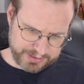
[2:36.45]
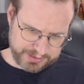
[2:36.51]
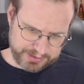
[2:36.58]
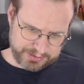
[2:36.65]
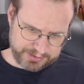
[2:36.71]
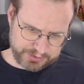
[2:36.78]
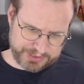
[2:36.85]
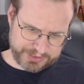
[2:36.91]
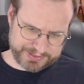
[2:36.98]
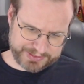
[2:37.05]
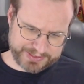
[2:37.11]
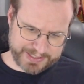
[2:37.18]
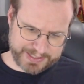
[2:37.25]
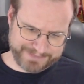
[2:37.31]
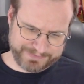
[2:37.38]
Jason
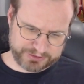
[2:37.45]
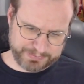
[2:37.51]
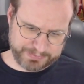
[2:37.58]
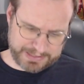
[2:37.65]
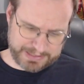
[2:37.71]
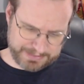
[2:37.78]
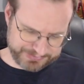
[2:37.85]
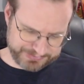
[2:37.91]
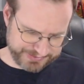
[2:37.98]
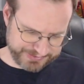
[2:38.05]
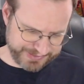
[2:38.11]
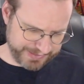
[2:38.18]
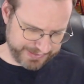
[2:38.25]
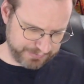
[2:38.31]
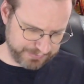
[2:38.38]
Todd officially becomes the
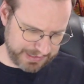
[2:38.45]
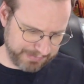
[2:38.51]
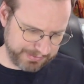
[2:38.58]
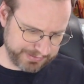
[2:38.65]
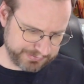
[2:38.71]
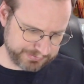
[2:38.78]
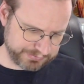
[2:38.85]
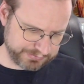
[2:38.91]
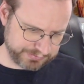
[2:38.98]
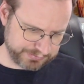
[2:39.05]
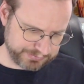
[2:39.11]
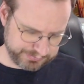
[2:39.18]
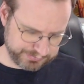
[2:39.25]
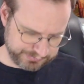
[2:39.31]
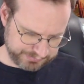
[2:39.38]
second Robin,
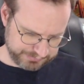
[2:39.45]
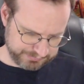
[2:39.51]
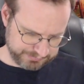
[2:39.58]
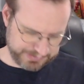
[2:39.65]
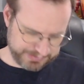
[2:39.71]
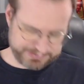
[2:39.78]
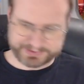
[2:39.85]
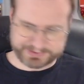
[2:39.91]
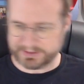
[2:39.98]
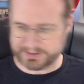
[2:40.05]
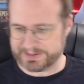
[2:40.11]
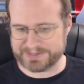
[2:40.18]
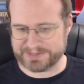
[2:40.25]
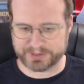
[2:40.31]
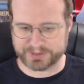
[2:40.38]
but still a
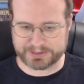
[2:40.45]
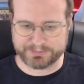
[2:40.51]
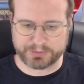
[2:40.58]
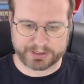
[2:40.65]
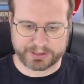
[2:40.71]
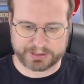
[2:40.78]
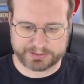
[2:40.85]
nice looking book.